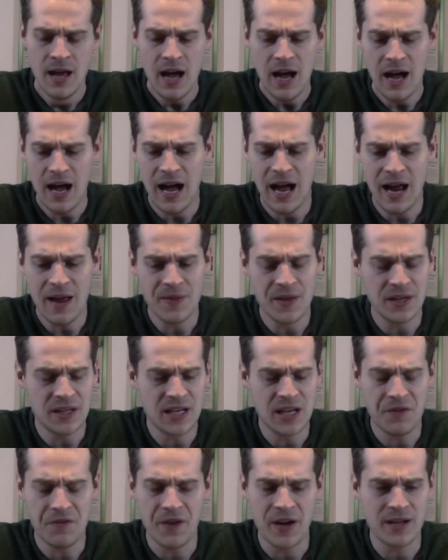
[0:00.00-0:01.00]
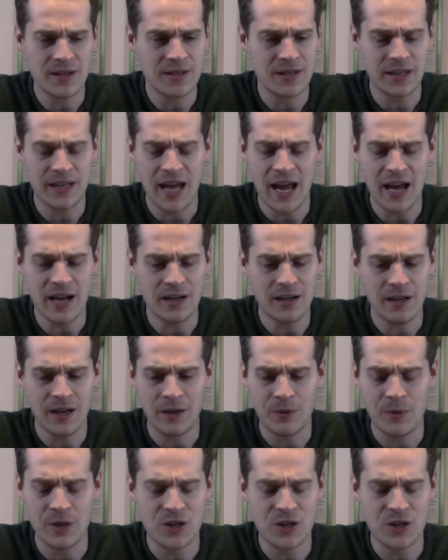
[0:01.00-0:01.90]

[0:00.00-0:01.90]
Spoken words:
And then defense, again, like,